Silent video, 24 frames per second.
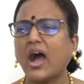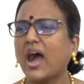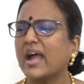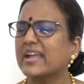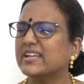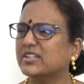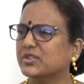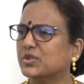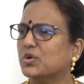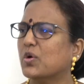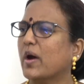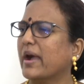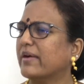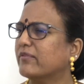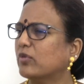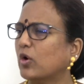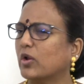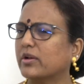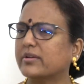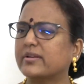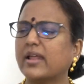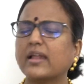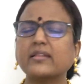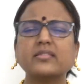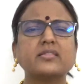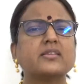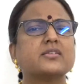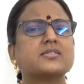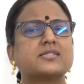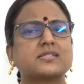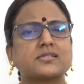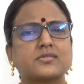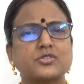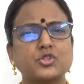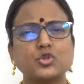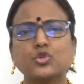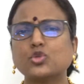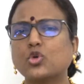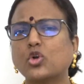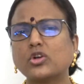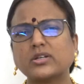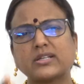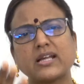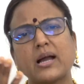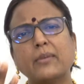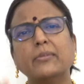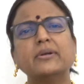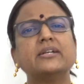I know I've all done this. You
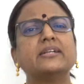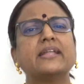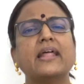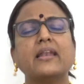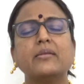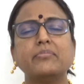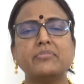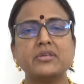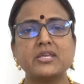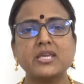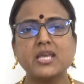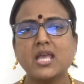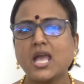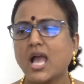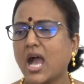don't come and tell me.